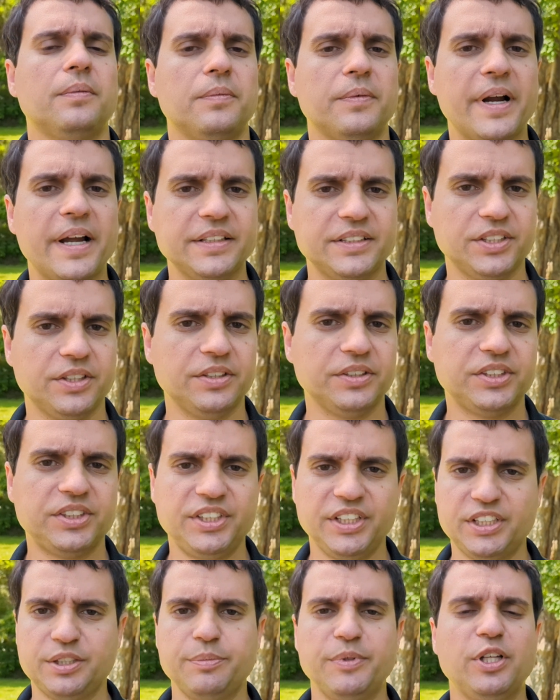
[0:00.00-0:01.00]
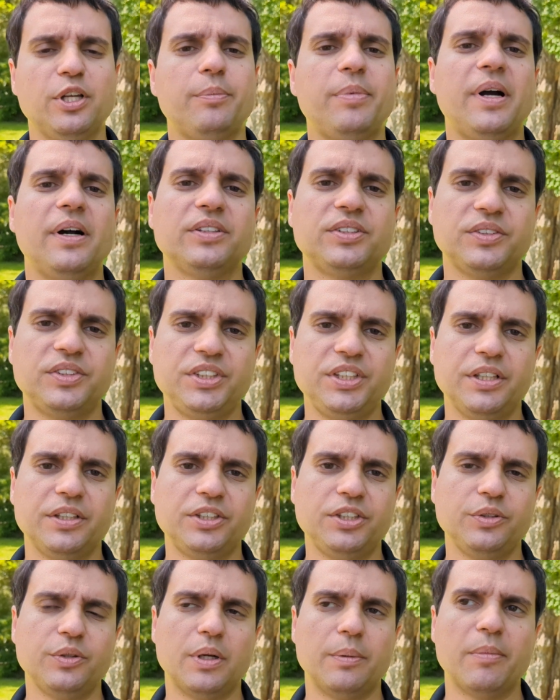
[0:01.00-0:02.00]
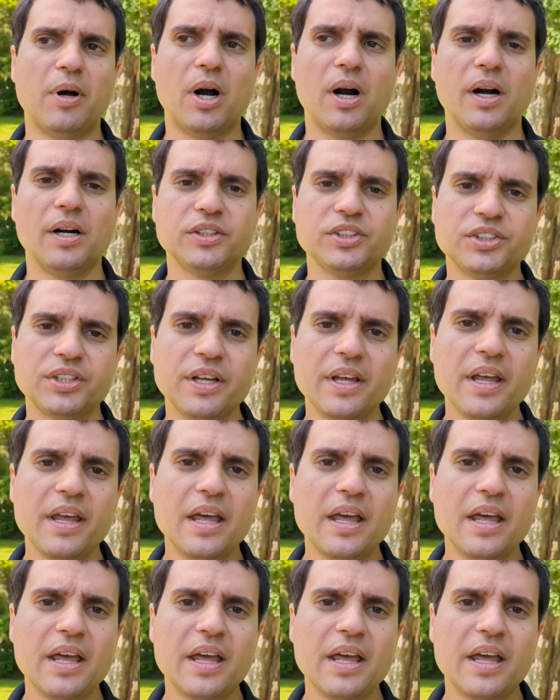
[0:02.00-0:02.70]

Right, so there's 6 millibars of CO2 on Mars.